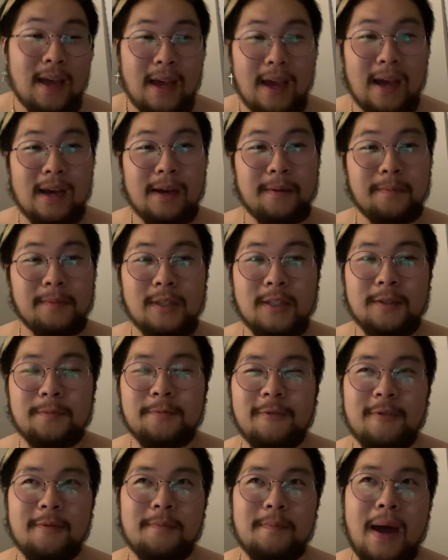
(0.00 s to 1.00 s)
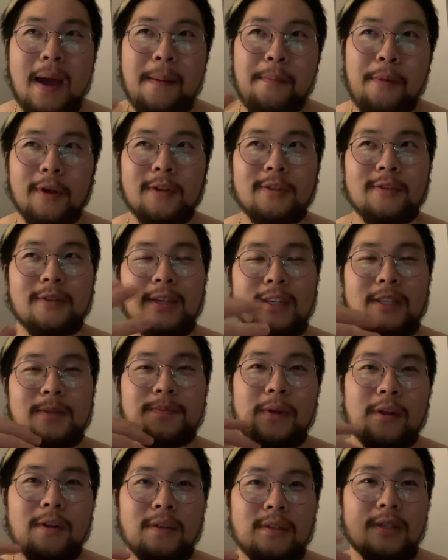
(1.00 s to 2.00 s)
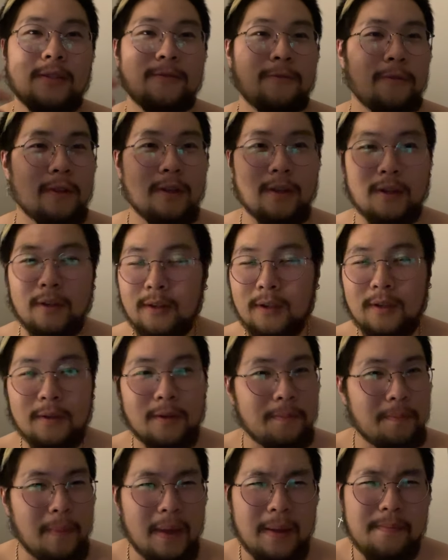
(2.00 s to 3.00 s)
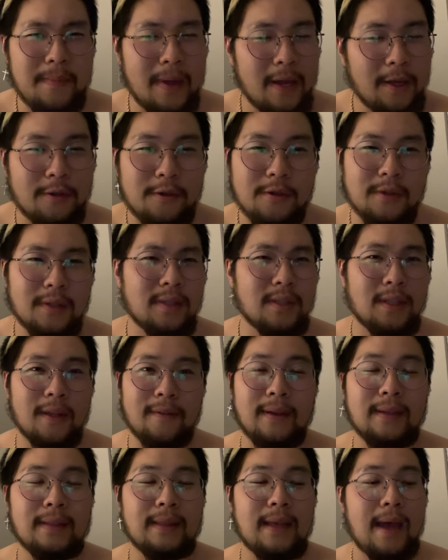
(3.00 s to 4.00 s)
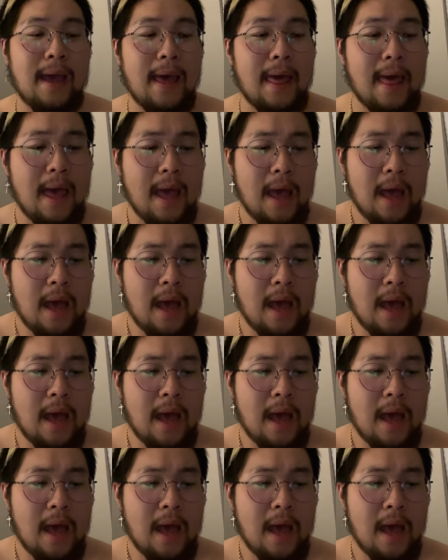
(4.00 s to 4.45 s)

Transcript: Um, just from my personal experiences for the met majors and stuff like that.